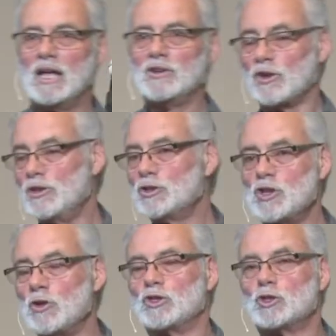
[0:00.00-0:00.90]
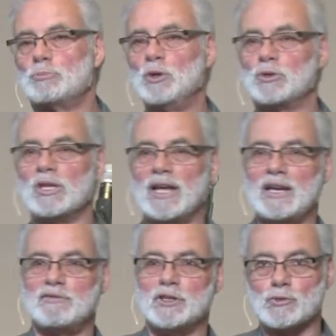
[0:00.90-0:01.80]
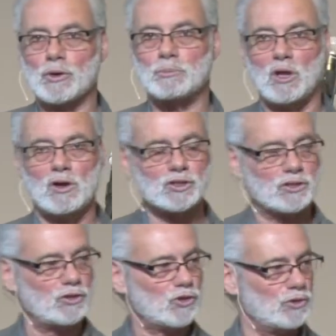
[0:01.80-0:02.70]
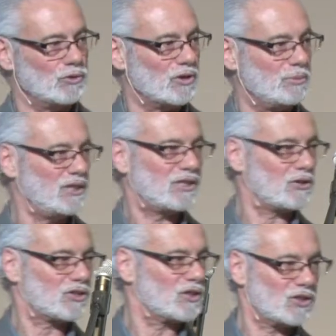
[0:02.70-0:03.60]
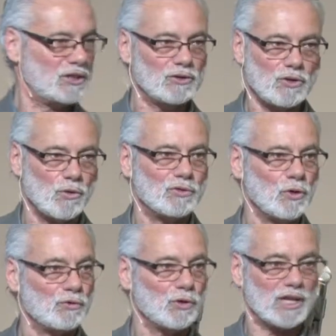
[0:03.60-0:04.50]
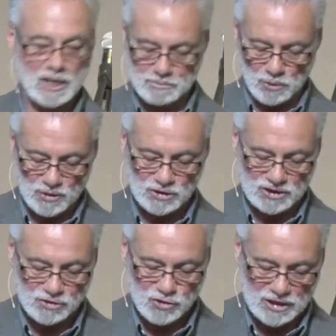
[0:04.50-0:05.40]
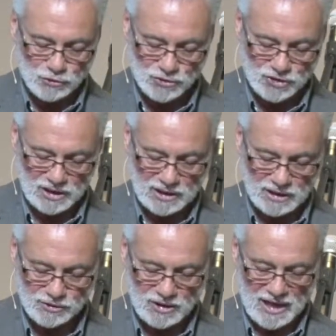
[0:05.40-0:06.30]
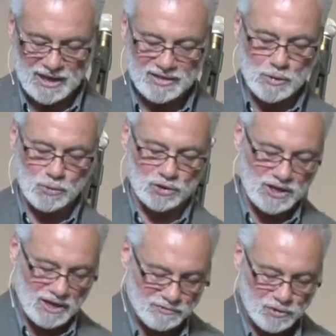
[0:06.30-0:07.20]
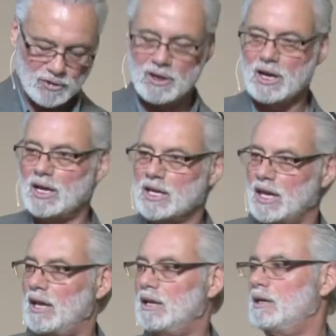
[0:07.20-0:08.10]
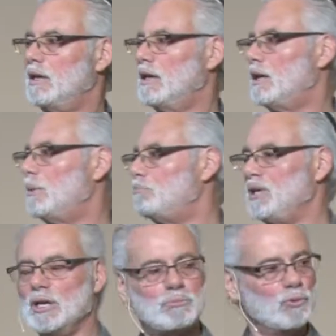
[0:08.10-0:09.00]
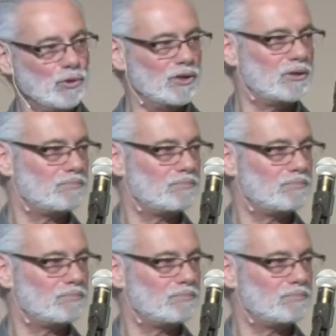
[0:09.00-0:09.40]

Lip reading: So there's no dispute the land of Israel belongs to the Jews. I mean, he tells us here and over again. But what's interesting is they will never again be uprooted.